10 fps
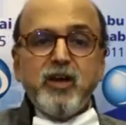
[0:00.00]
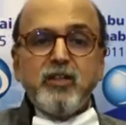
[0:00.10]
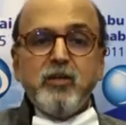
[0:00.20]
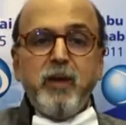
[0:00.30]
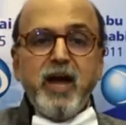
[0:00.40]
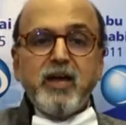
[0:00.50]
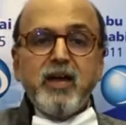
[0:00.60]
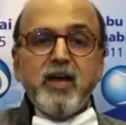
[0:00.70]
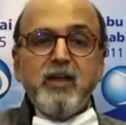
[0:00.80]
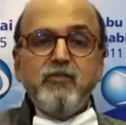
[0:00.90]
The bank
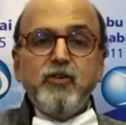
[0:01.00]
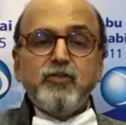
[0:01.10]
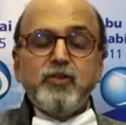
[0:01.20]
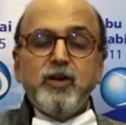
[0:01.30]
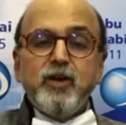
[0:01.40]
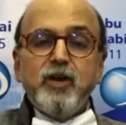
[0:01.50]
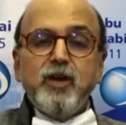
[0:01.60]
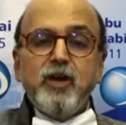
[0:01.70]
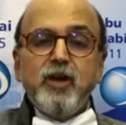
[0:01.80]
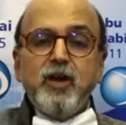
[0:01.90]
infused
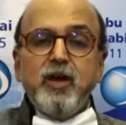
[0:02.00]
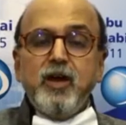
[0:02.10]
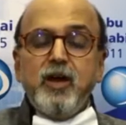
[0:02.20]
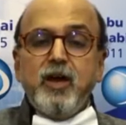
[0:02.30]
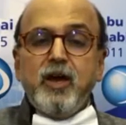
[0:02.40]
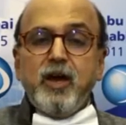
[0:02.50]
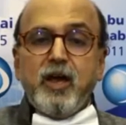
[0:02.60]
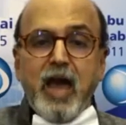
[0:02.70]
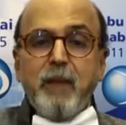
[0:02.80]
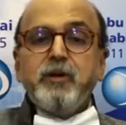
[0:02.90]

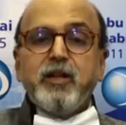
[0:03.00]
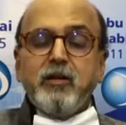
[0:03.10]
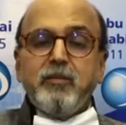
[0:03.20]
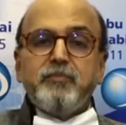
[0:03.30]
capital